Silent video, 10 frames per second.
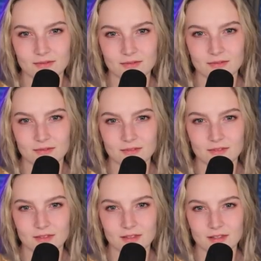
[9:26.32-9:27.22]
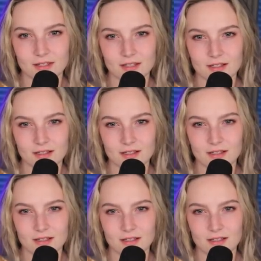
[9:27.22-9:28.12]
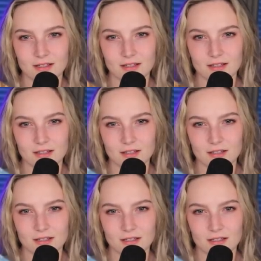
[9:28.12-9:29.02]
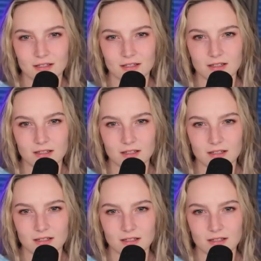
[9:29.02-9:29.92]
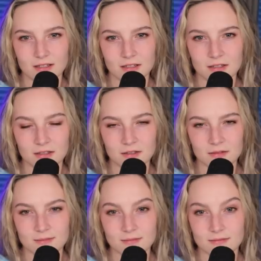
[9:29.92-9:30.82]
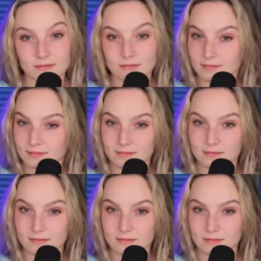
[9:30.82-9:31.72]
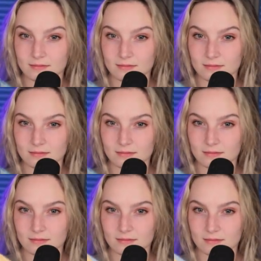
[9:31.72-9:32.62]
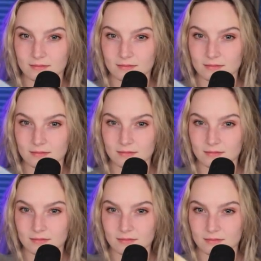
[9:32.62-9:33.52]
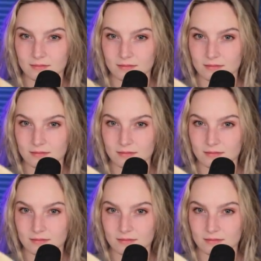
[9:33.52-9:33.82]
The person shown says nothing.